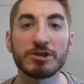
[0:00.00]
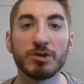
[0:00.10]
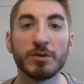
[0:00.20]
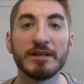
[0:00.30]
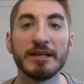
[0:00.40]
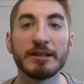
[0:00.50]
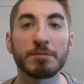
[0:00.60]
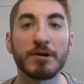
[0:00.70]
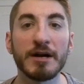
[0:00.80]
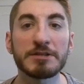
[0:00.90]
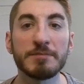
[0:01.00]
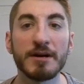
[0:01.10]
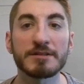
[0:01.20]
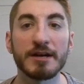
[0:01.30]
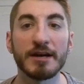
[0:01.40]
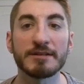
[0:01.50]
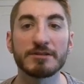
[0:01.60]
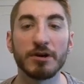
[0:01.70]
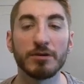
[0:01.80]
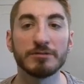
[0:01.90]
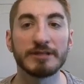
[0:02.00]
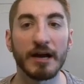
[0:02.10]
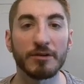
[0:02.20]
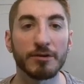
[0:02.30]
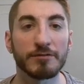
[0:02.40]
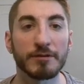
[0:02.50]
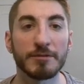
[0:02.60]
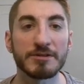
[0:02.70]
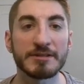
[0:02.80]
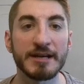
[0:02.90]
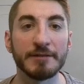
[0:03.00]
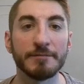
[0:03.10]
you would need the Proxmox ISO downloaded from their site.